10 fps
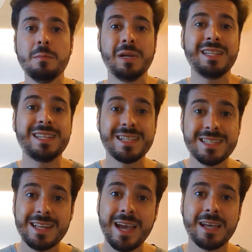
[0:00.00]
But it
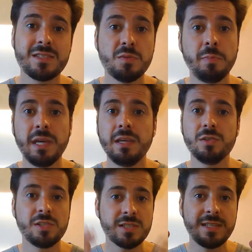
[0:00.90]
doesn't have to be.
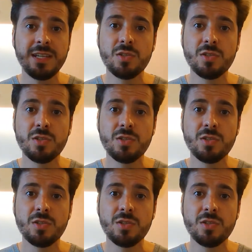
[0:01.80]
You just need